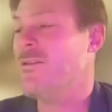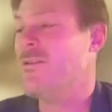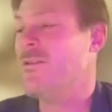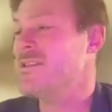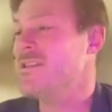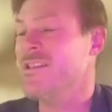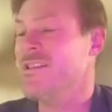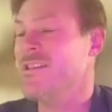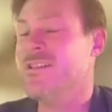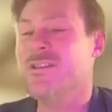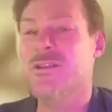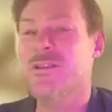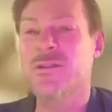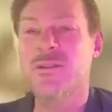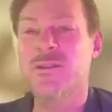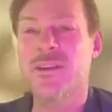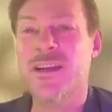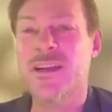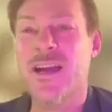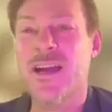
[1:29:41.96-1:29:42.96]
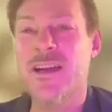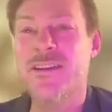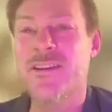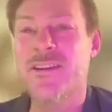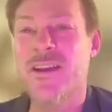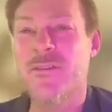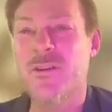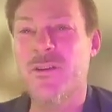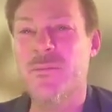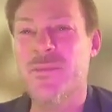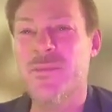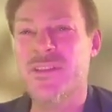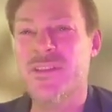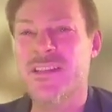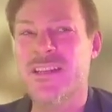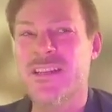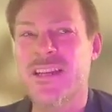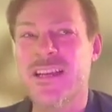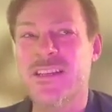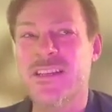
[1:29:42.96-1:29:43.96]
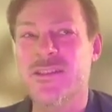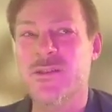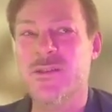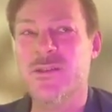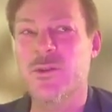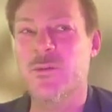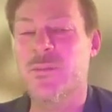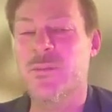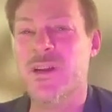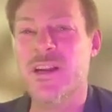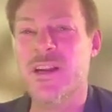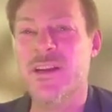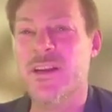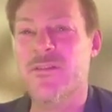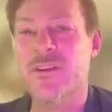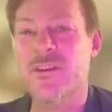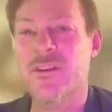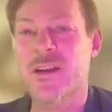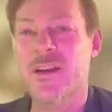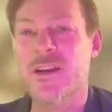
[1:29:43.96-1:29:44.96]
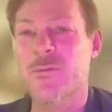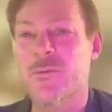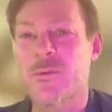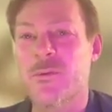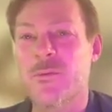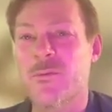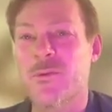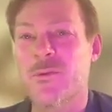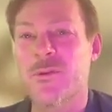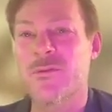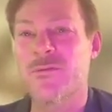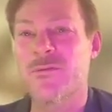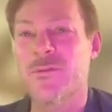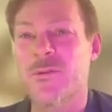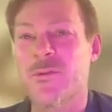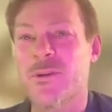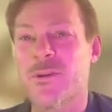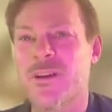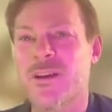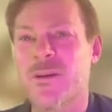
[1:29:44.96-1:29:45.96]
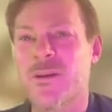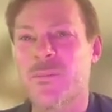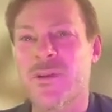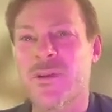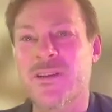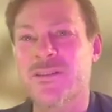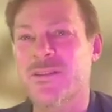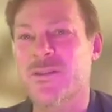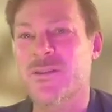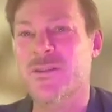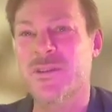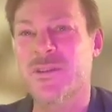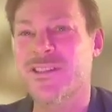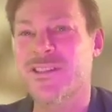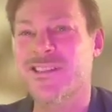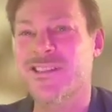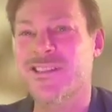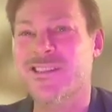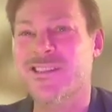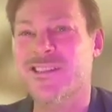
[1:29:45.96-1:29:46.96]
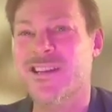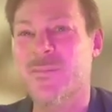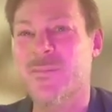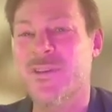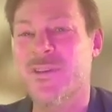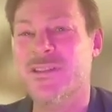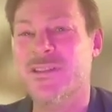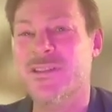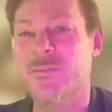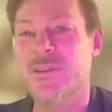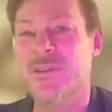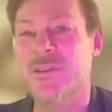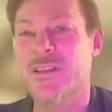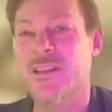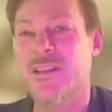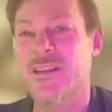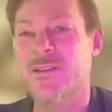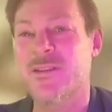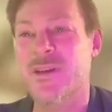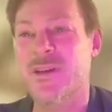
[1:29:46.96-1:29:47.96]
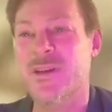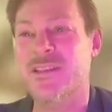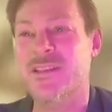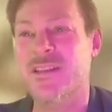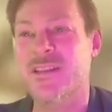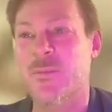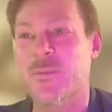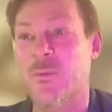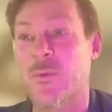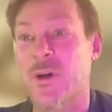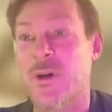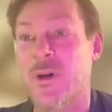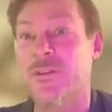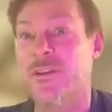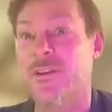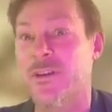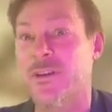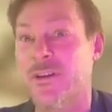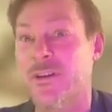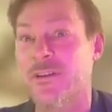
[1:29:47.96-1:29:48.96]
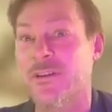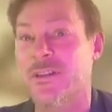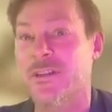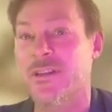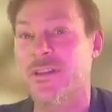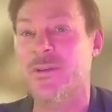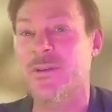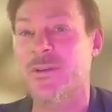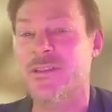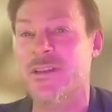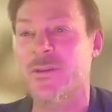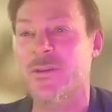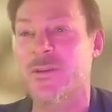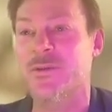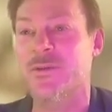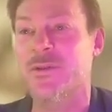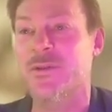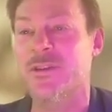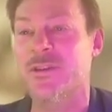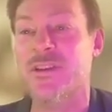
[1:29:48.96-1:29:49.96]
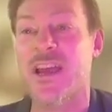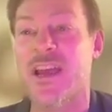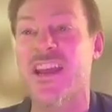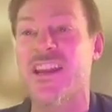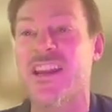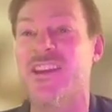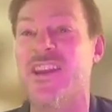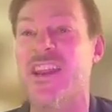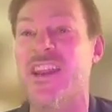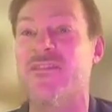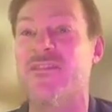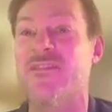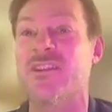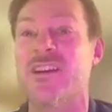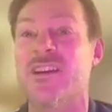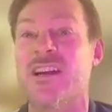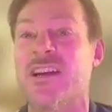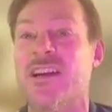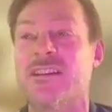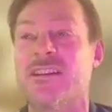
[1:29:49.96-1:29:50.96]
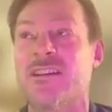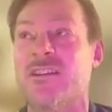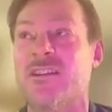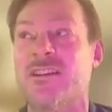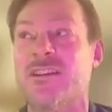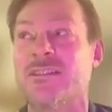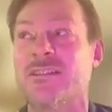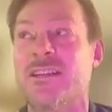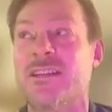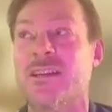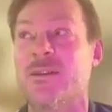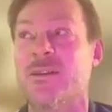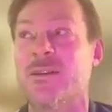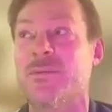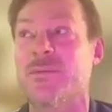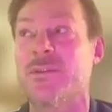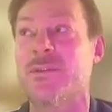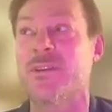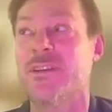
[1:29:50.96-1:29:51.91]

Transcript: I was saying too, like I never missed a day of school, but I never got a reward for it. And I'm like, so what days did I miss? I mean, did they mess it up 1 year or did they mess it up 2 years? I never got called up.